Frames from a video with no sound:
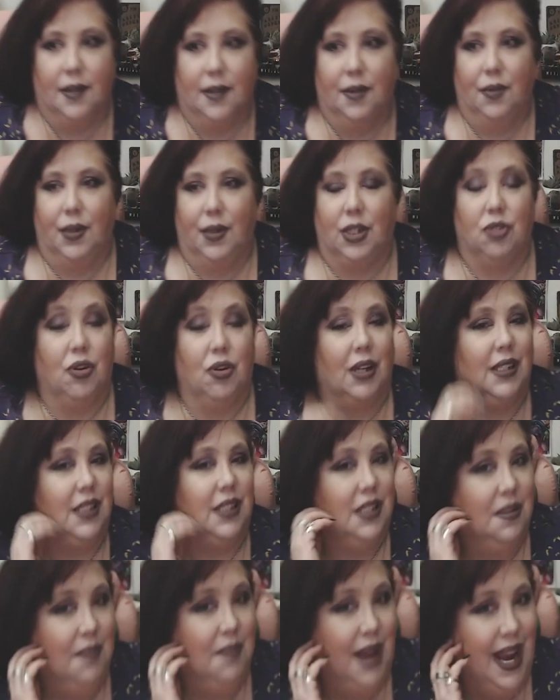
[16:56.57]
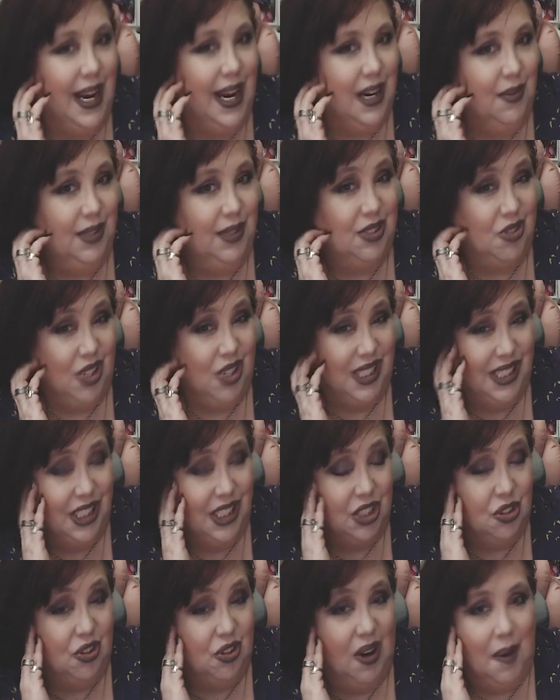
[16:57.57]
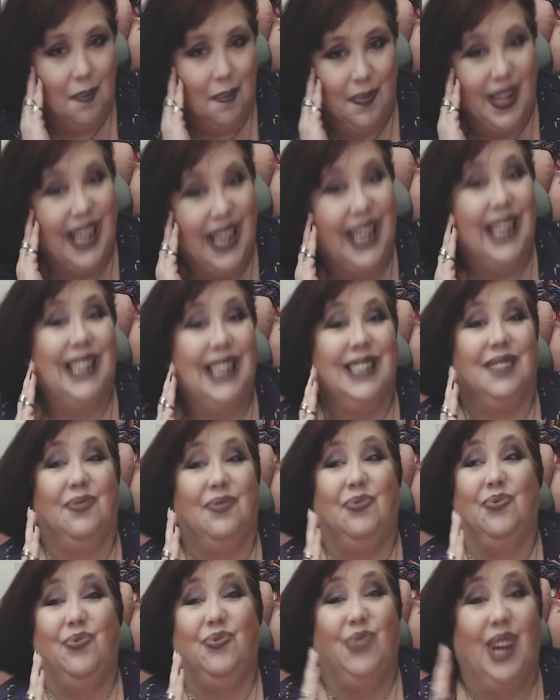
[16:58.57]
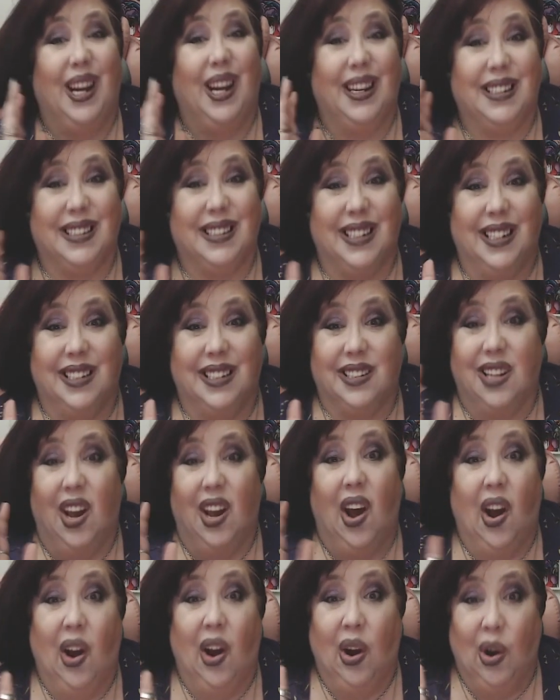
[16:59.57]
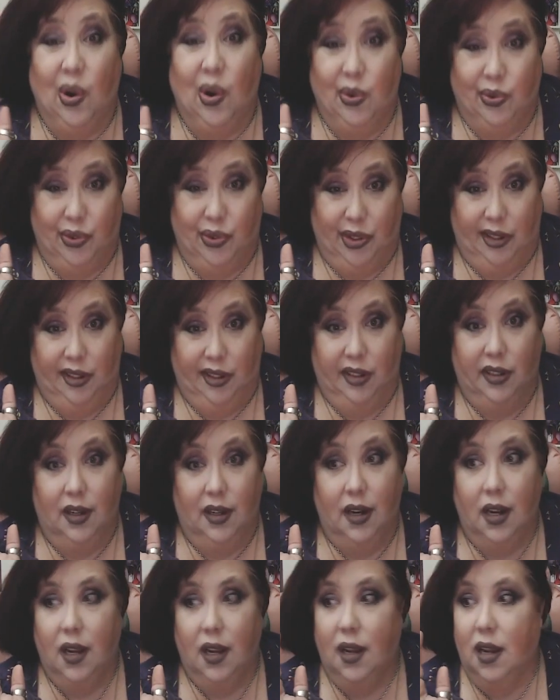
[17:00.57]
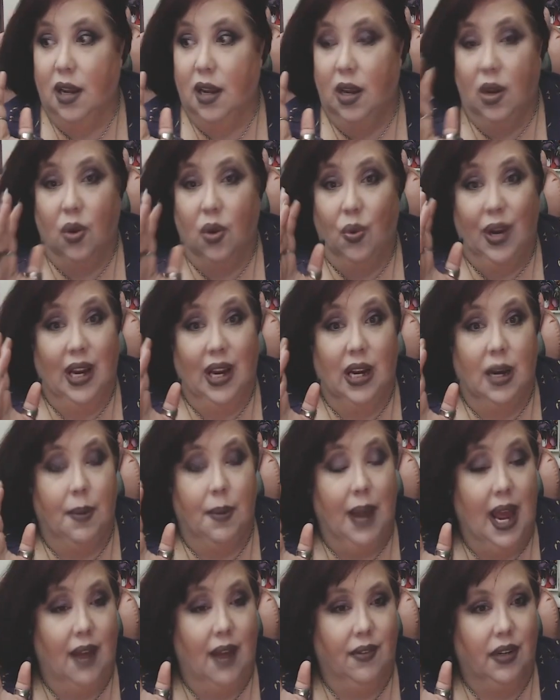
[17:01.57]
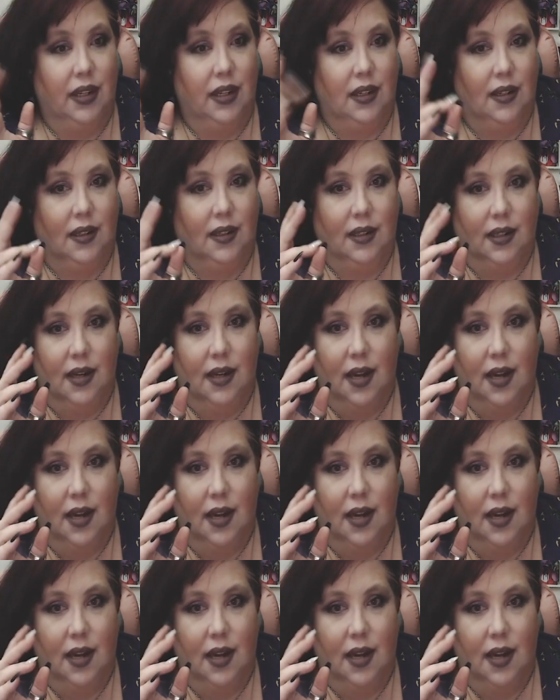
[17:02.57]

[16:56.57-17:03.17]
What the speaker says: We trusted MAGA. We trusted Trump. It fucked us over. We ended up having